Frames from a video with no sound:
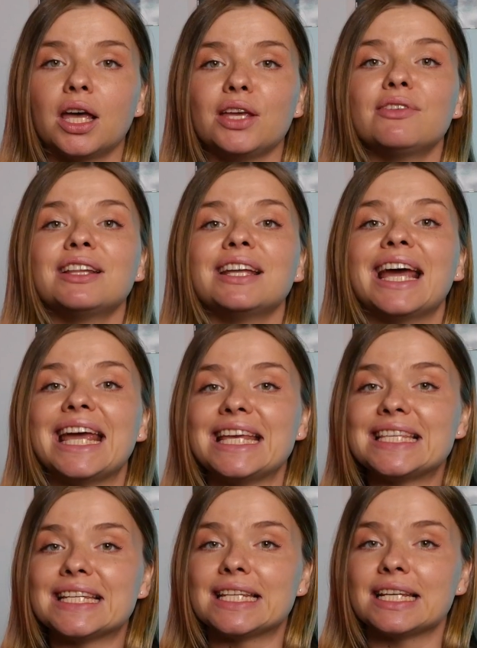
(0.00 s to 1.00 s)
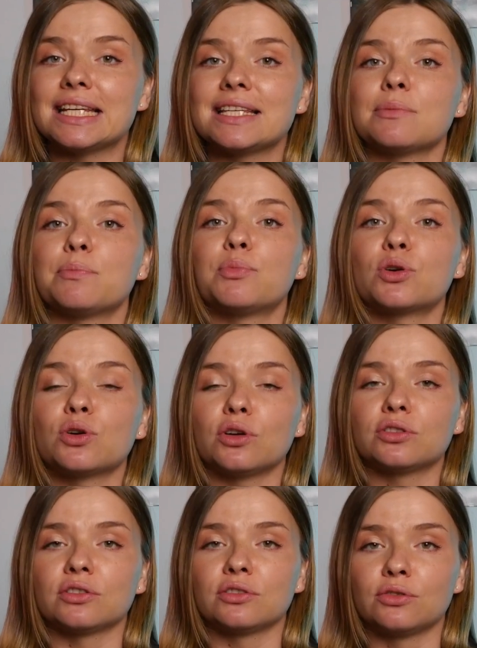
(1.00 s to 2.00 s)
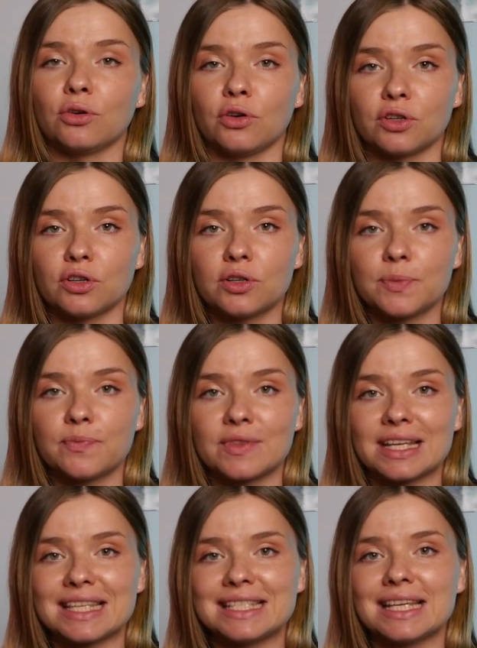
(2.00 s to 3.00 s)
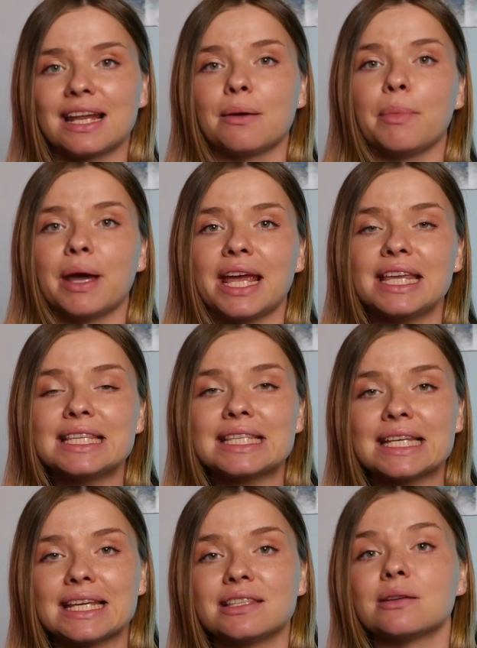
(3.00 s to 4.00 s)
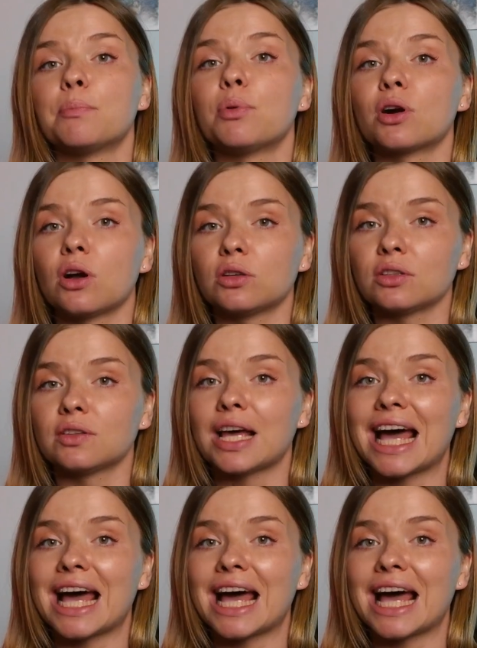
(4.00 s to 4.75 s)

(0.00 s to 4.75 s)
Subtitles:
If an acid is a proton donor, then a base is a proton